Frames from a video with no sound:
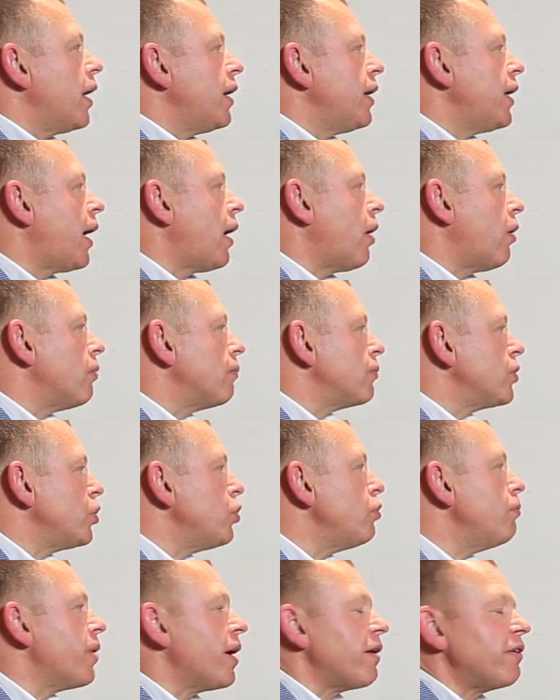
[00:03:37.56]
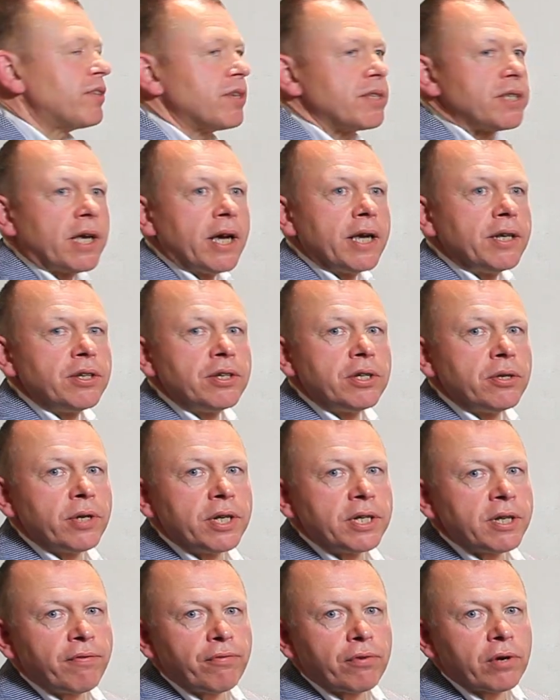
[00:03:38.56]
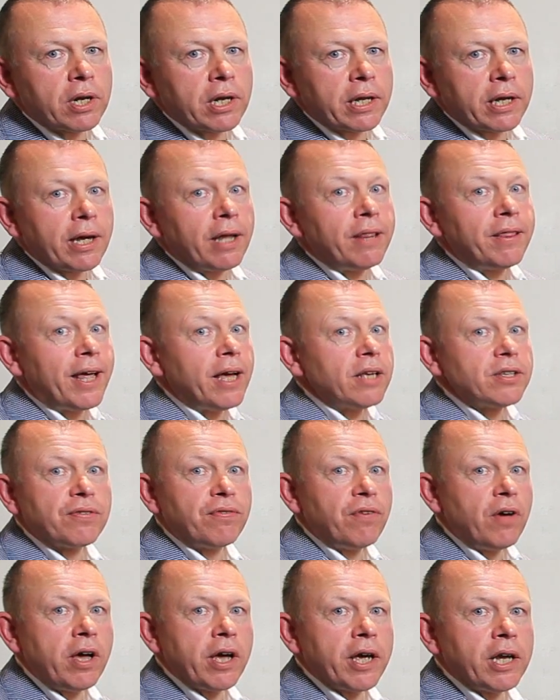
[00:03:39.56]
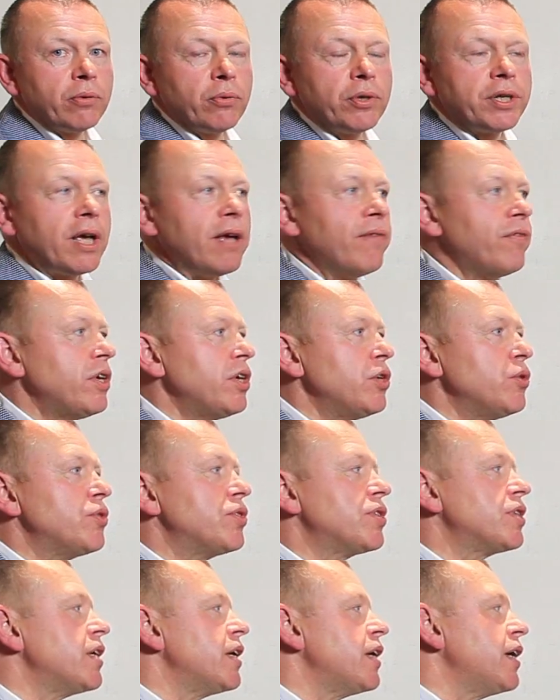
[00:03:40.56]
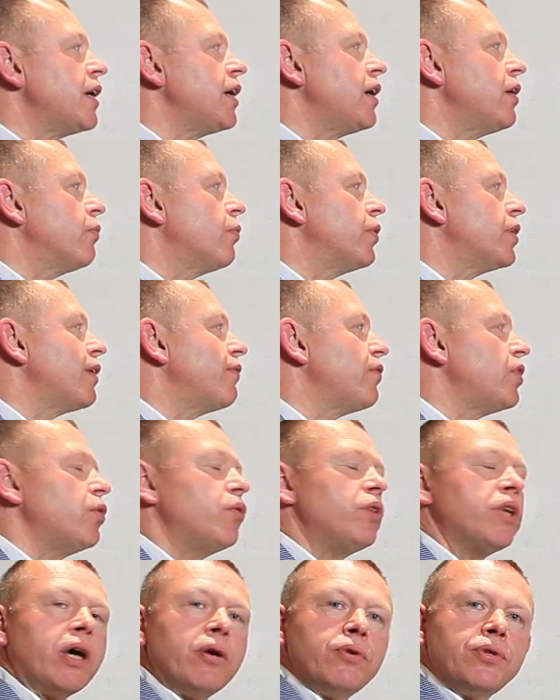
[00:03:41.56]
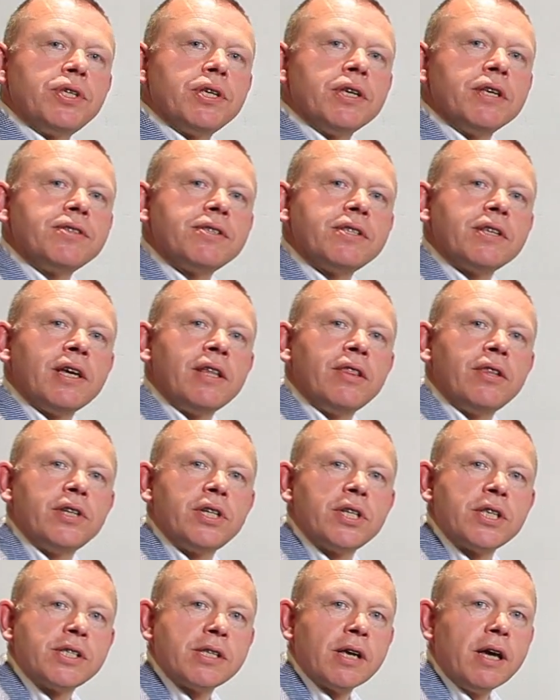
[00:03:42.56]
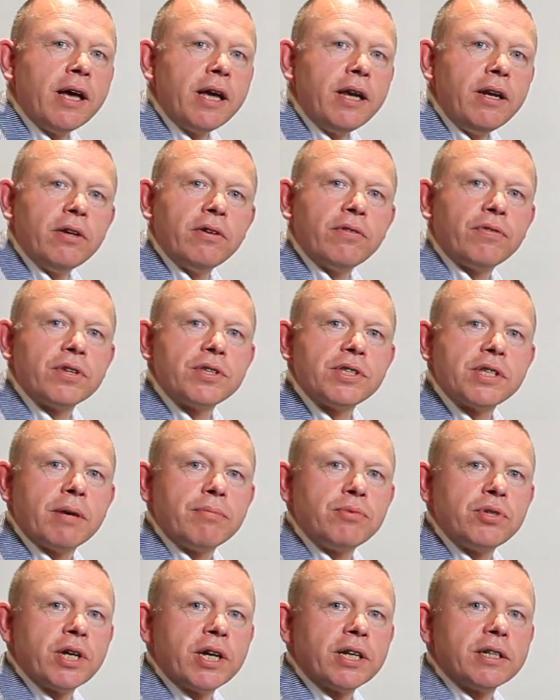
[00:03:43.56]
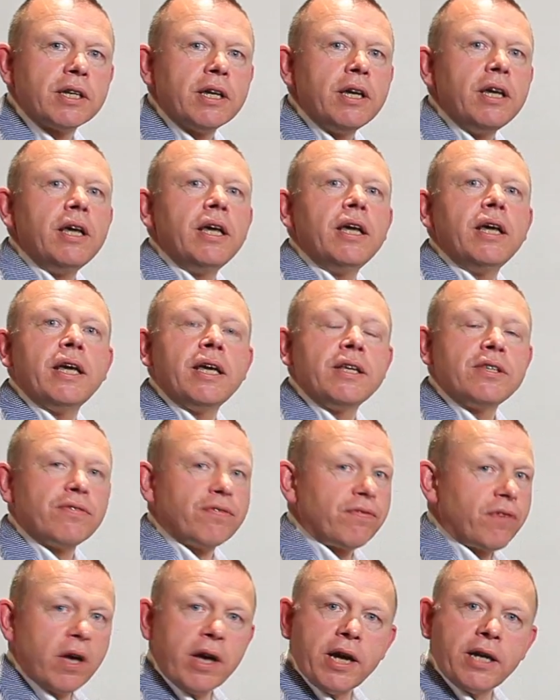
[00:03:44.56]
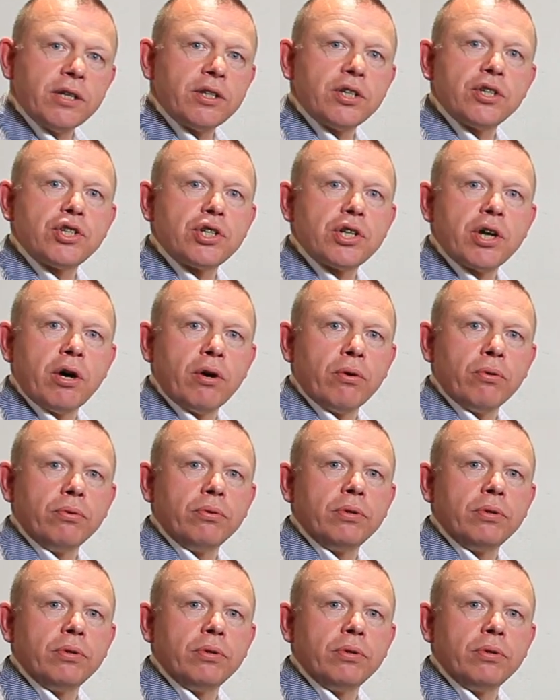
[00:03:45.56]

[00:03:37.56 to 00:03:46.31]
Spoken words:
Now, you may decide to do it differently, and that's fine. Whatever you see, whatever you notice in the design of the subject is fine to show.